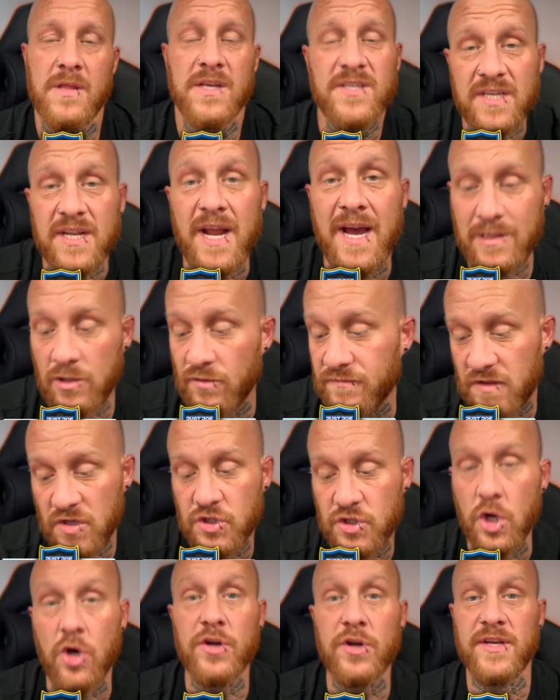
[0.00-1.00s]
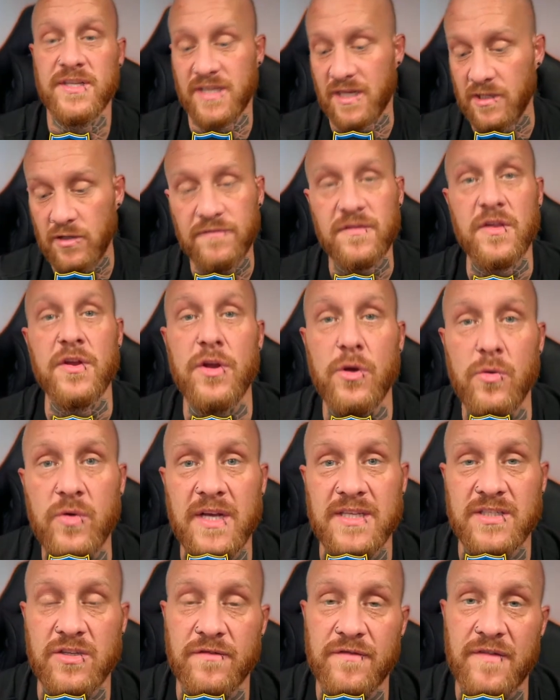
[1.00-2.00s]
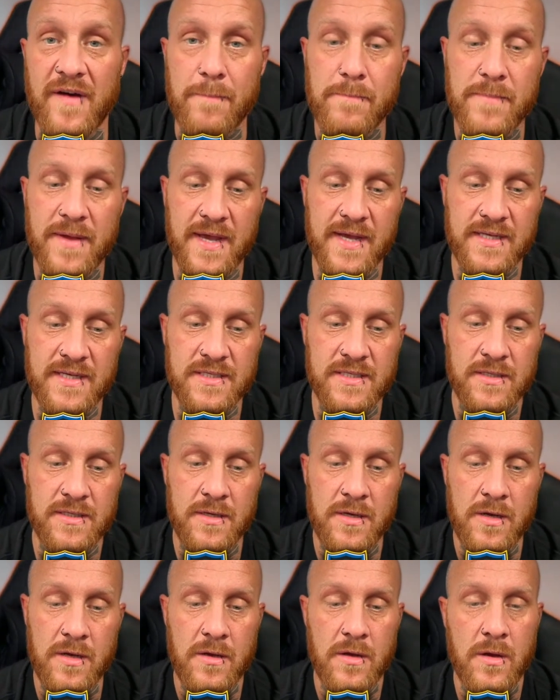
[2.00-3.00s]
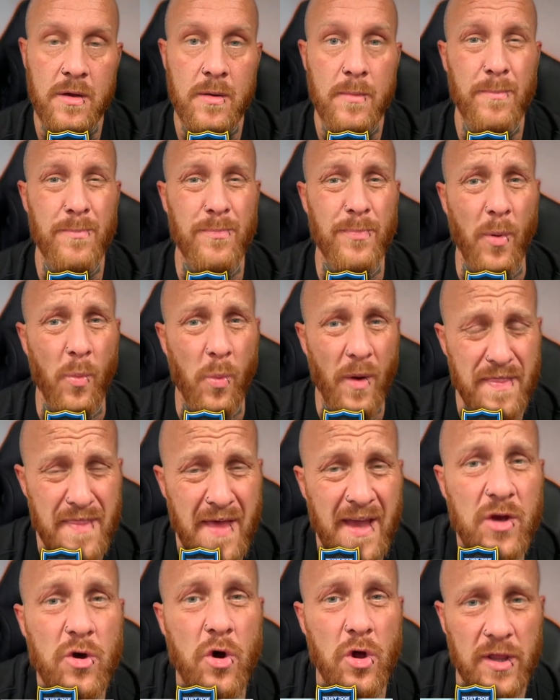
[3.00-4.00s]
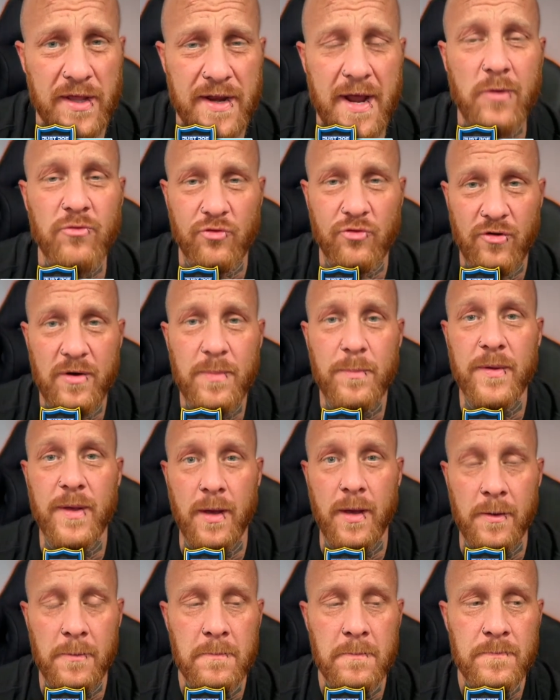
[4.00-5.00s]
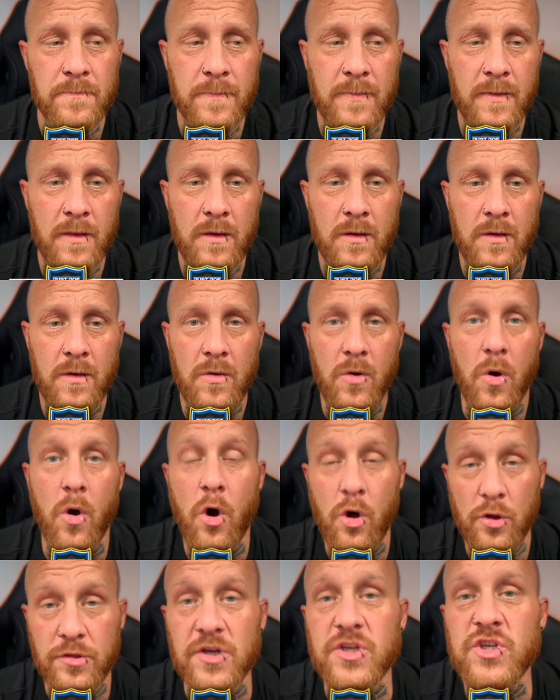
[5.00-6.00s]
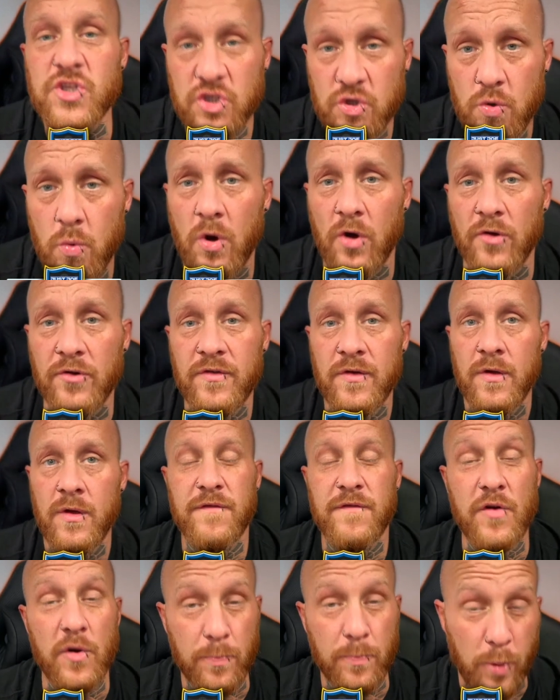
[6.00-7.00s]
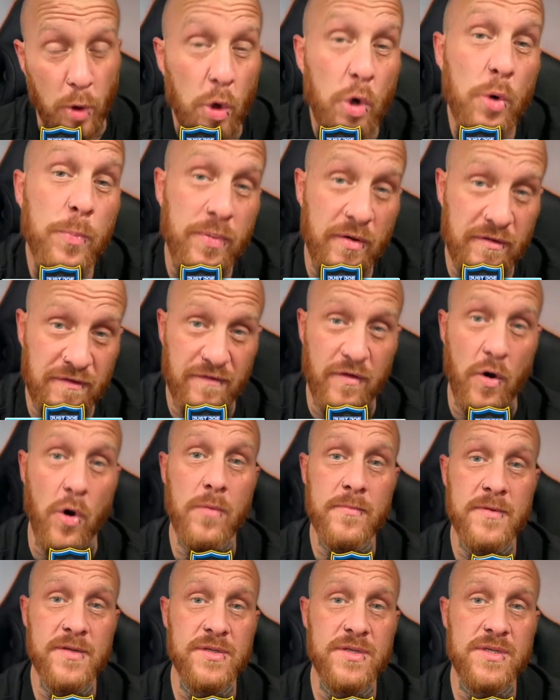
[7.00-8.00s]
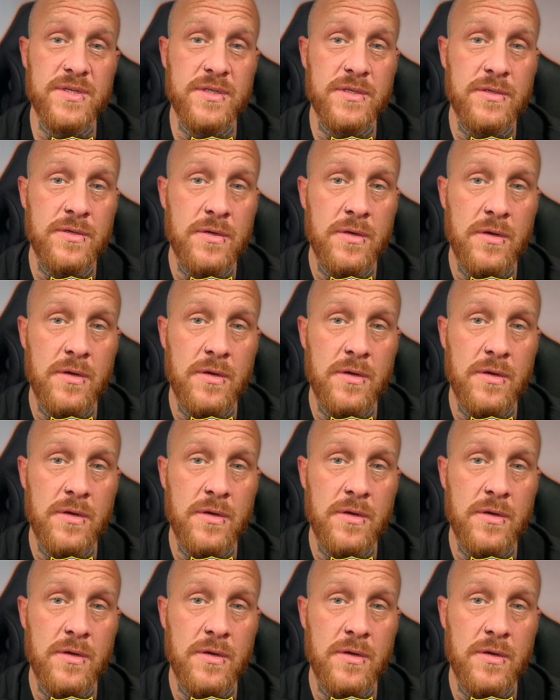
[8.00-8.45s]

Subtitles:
Listen, I love the Geordies, I love the Newcastle fan base, but when they're calling out Trippier or the squad for a poor performance,